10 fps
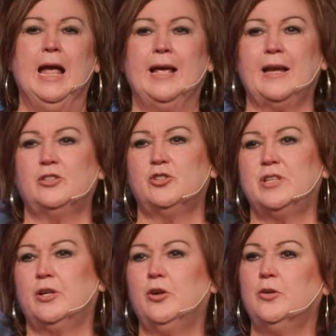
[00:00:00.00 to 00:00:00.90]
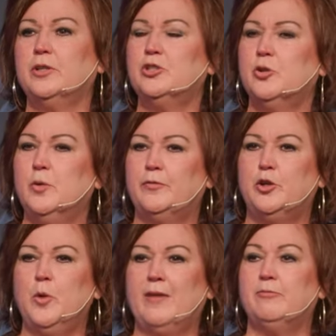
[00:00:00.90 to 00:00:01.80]
and I just encourage you, if
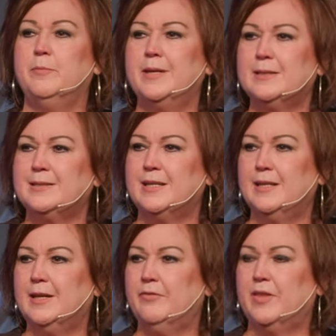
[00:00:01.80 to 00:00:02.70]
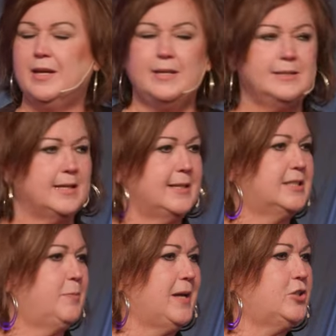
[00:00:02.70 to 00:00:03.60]
you have missed any of these, and
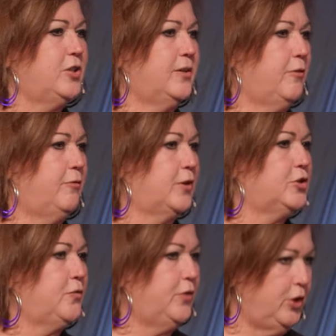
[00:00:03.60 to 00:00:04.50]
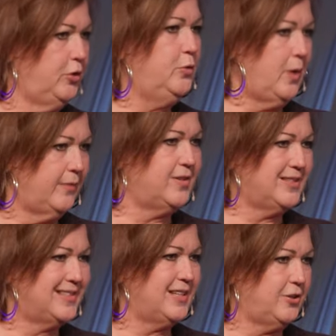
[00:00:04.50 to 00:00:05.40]
especially the first few of the
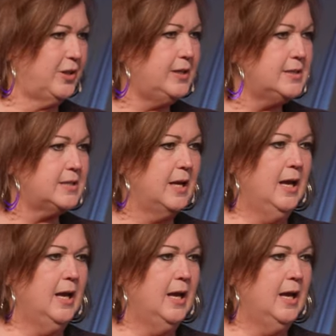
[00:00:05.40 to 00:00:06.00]
series,